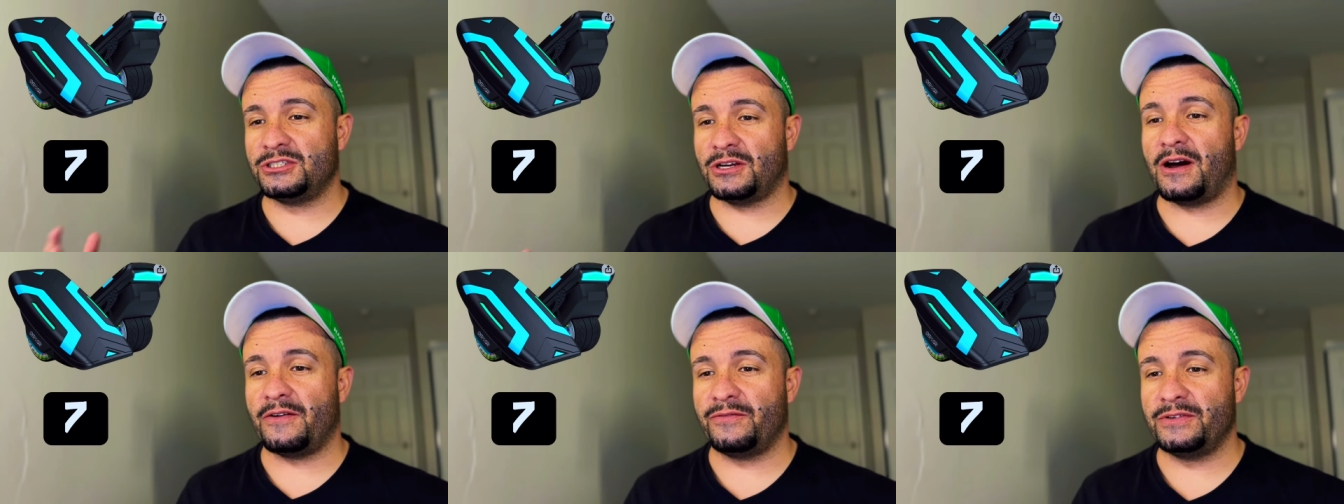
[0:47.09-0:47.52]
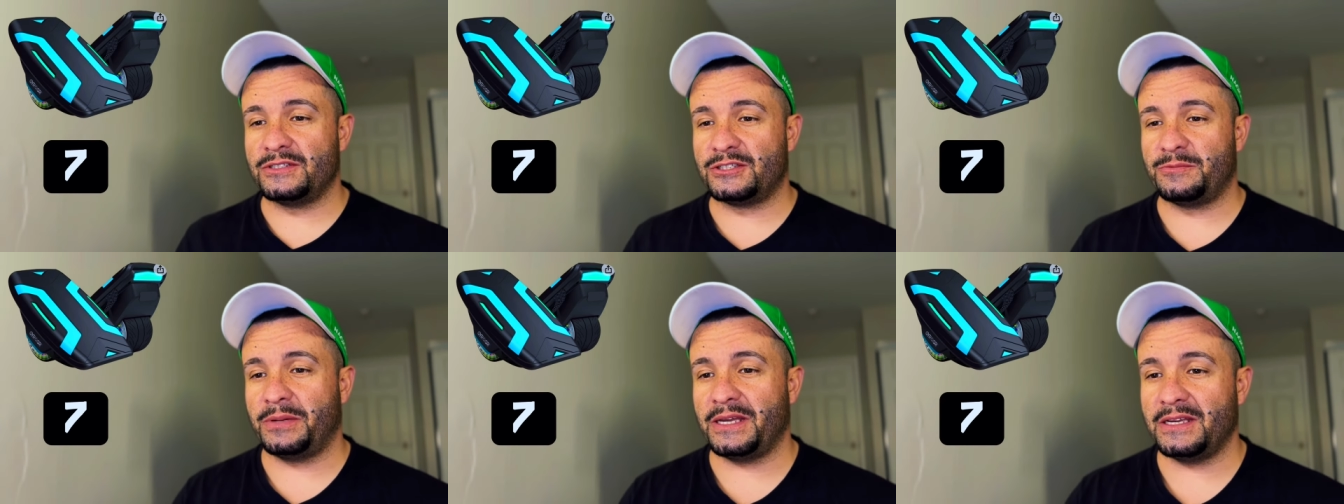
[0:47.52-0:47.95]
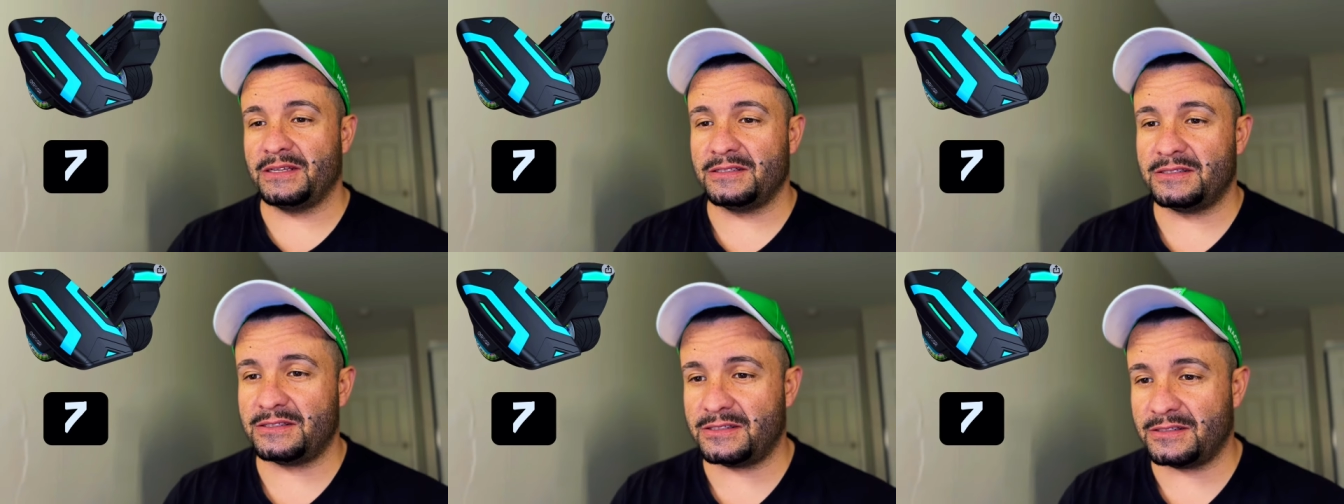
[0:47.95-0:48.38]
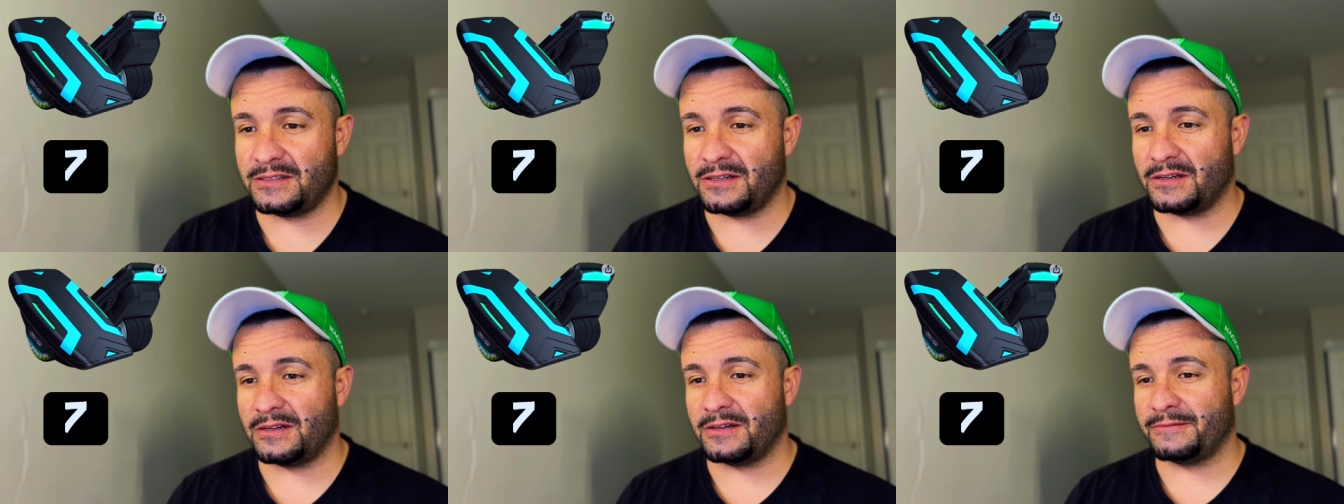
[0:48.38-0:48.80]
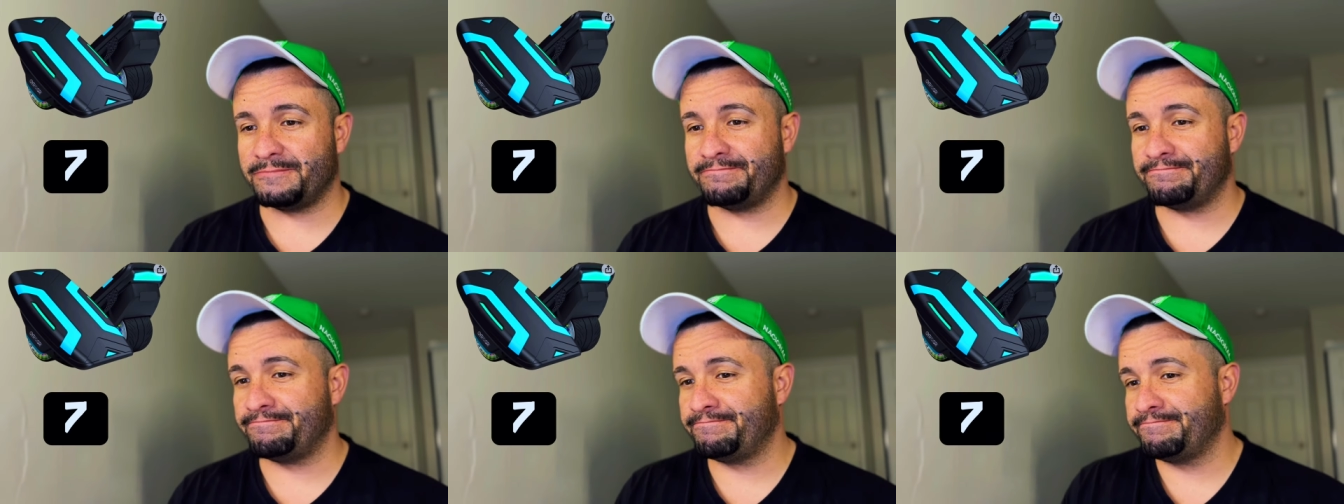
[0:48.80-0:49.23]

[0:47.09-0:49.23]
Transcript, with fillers: office space. Um,